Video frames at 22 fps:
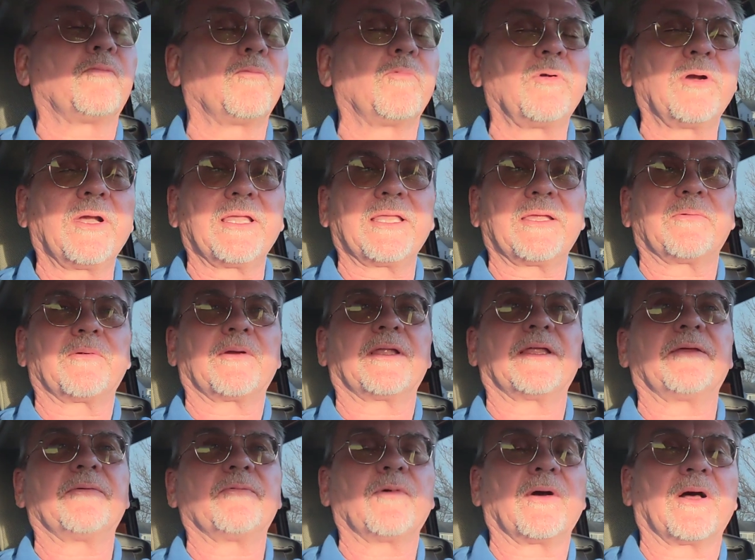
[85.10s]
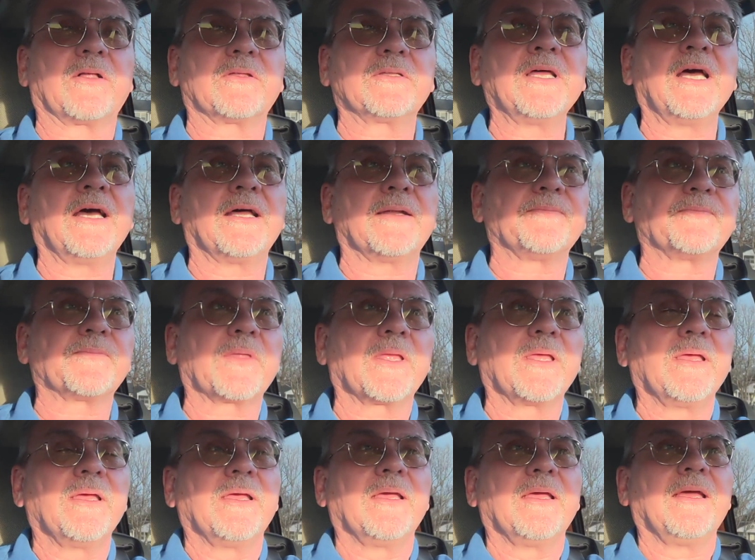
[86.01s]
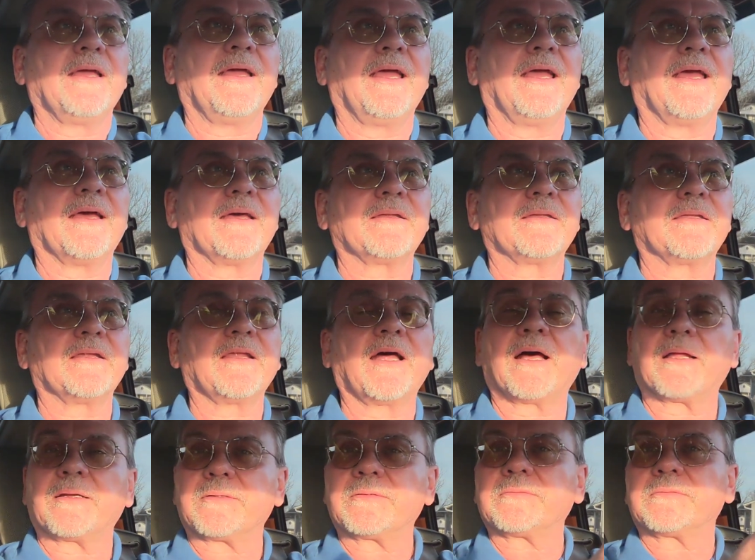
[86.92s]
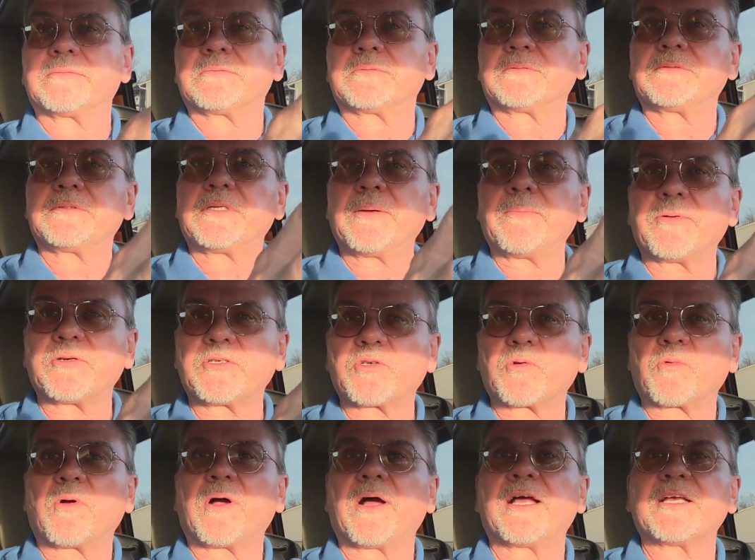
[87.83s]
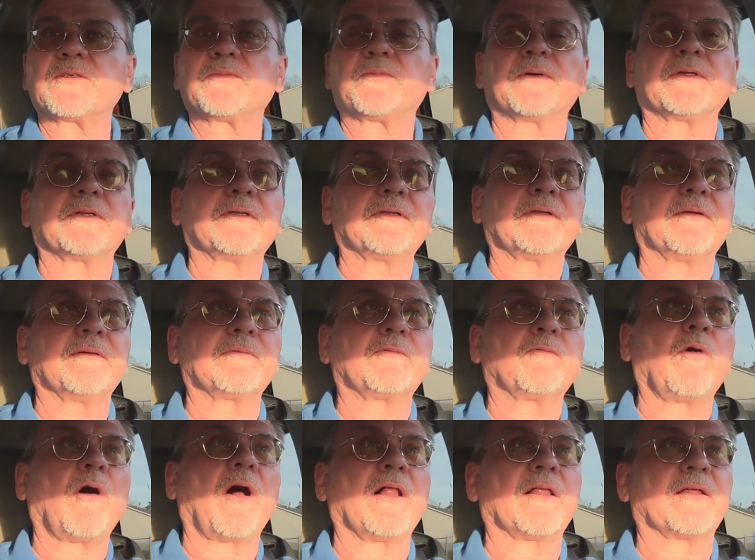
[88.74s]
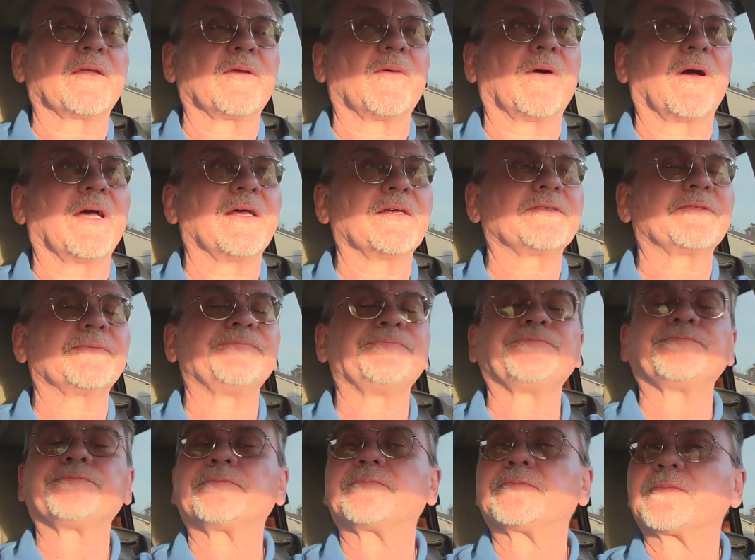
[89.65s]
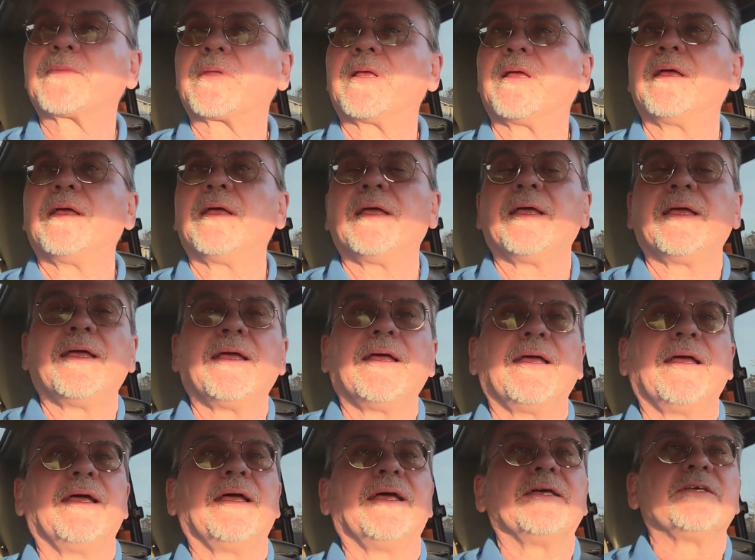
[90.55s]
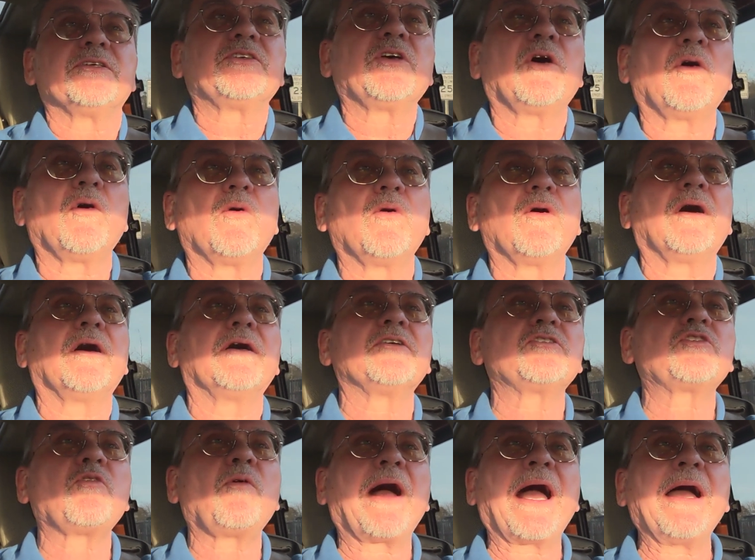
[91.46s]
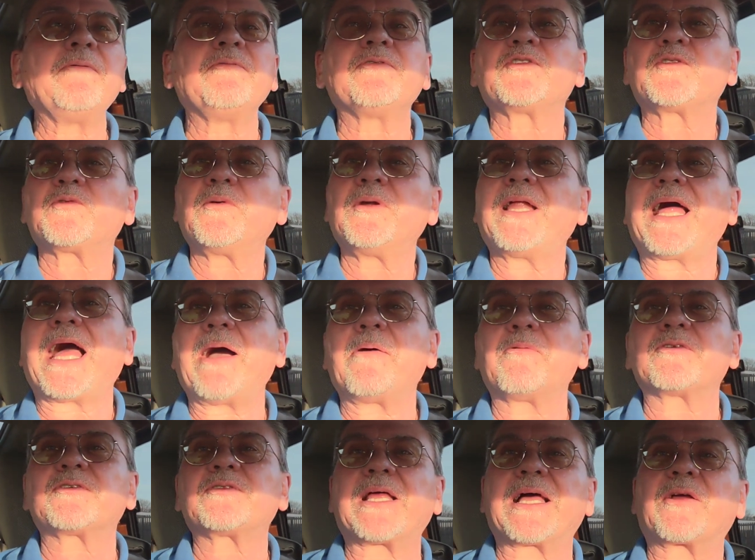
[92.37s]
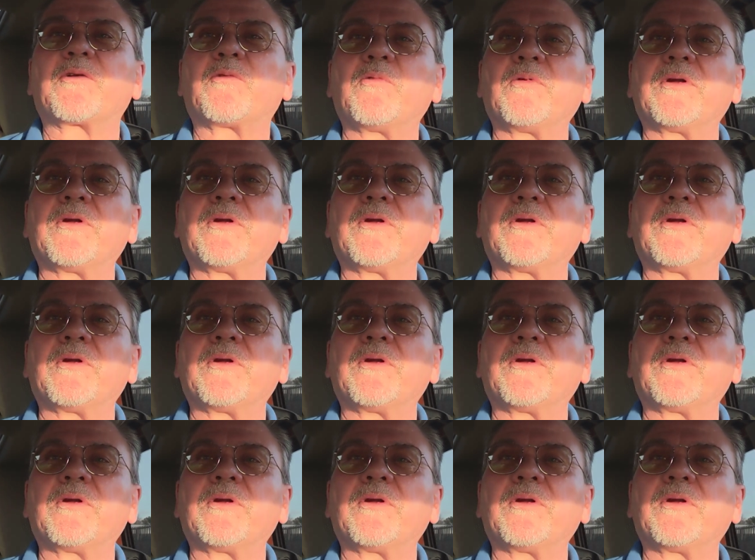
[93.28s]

really, really well done and not temperature wise, but quality wise. So, so I was really, I was like,